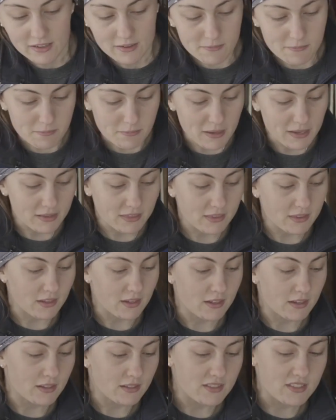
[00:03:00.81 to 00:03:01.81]
make the
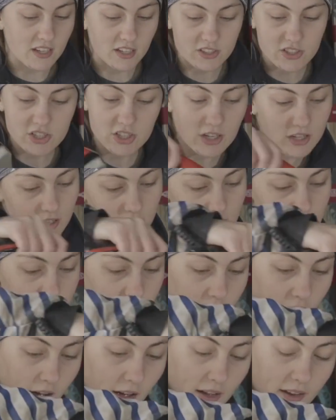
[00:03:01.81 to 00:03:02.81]
suction
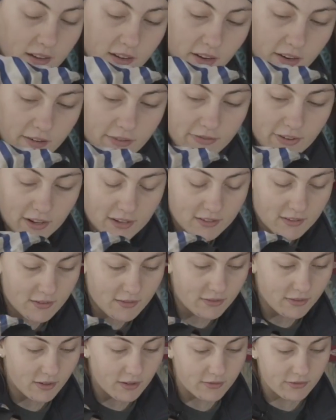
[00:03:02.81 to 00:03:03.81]
ineffective
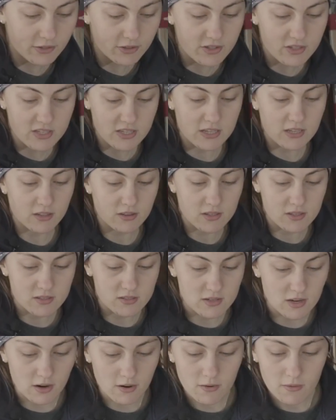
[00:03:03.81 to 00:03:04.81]
of your ski on the
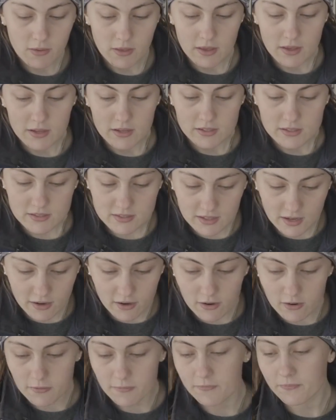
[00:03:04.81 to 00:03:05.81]
snow.
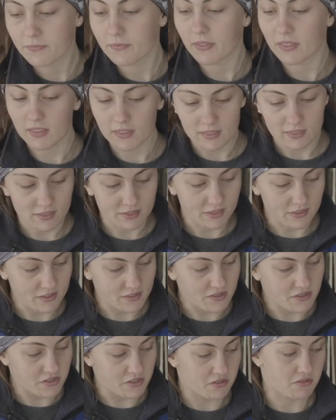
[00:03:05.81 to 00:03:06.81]
So this
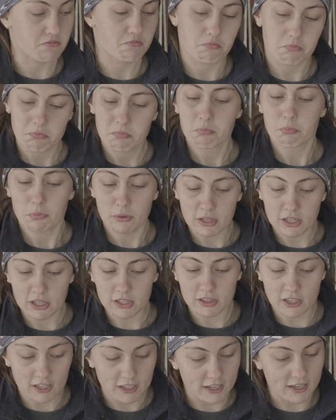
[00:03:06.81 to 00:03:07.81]
is pretty good
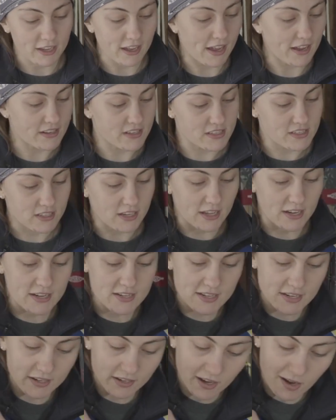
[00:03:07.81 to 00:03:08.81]
looking. I just kind of
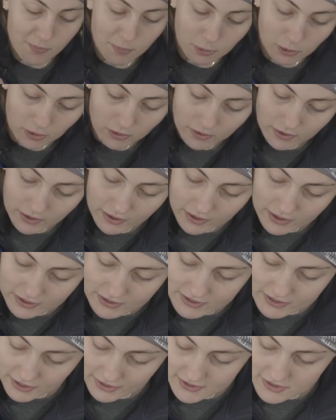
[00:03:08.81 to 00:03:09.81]
did a couple
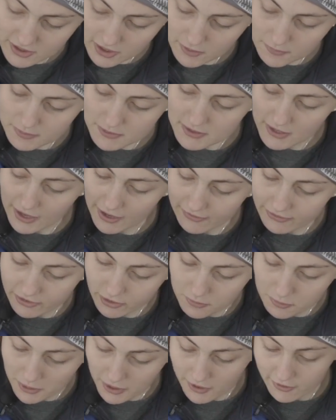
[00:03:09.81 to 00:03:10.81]
touch-ups after
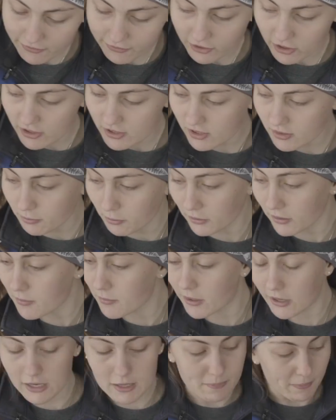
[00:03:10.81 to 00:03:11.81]
my first
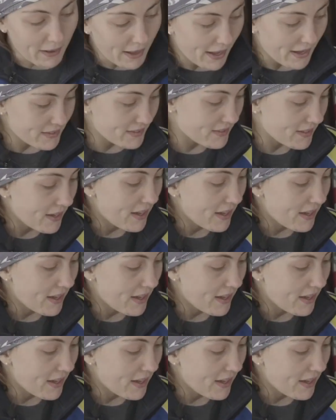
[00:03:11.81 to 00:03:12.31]
preliminary pass.